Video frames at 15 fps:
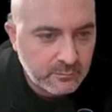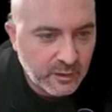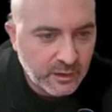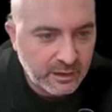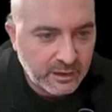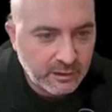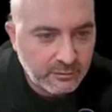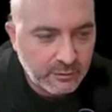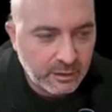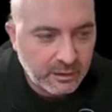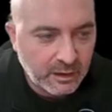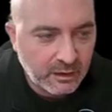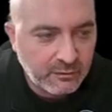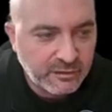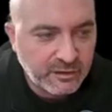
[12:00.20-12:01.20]
And again, like
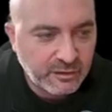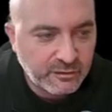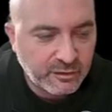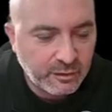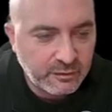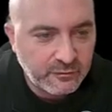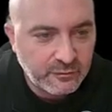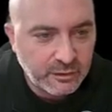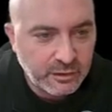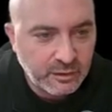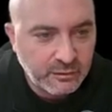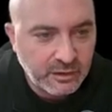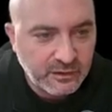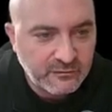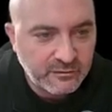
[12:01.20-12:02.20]
I always think it's good, you know,
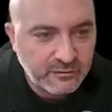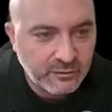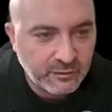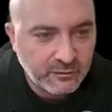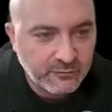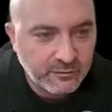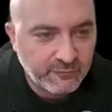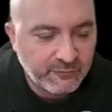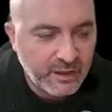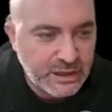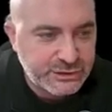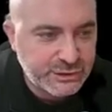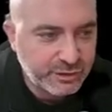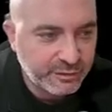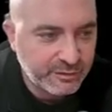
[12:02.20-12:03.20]
not just to look for the
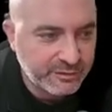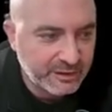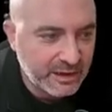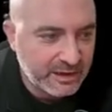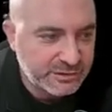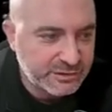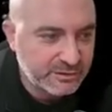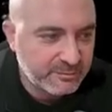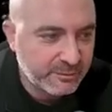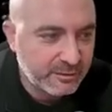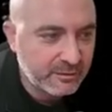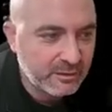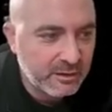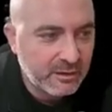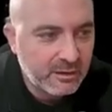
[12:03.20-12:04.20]
flashy closing actions,
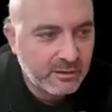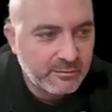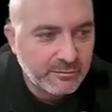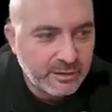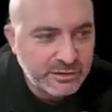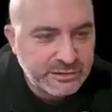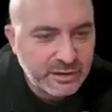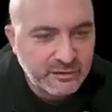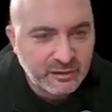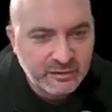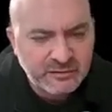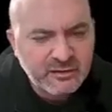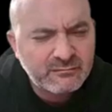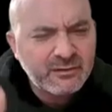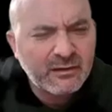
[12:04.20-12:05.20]
but just like
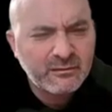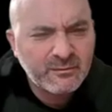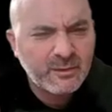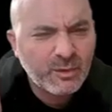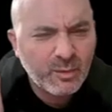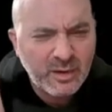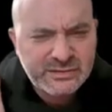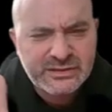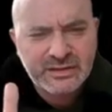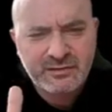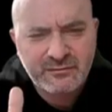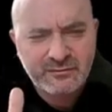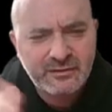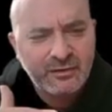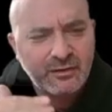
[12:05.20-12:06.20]
sometimes when you're watching
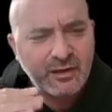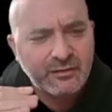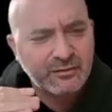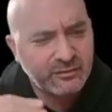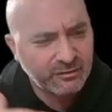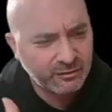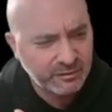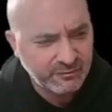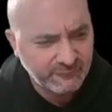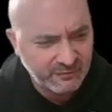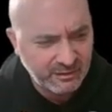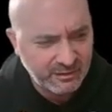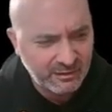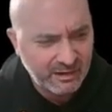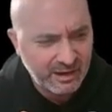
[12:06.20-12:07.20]
these video guys, just look at the
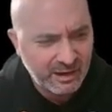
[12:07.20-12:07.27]
feet.